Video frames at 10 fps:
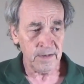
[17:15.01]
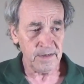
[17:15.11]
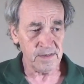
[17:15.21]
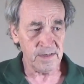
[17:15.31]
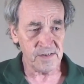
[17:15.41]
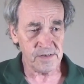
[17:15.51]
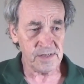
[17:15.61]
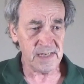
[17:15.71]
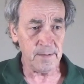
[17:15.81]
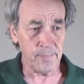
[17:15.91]
you
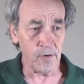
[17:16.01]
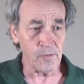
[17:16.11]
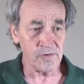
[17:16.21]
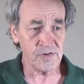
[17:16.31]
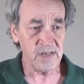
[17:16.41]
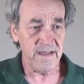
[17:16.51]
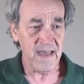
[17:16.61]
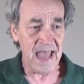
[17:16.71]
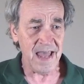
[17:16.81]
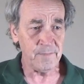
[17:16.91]
see bowls,
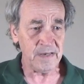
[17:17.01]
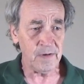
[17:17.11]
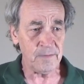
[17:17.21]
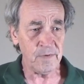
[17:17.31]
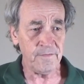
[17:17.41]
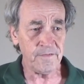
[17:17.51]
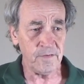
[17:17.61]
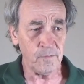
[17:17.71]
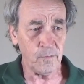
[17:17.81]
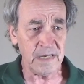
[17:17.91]
and
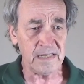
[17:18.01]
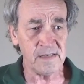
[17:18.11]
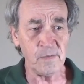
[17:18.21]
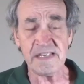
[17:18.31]
we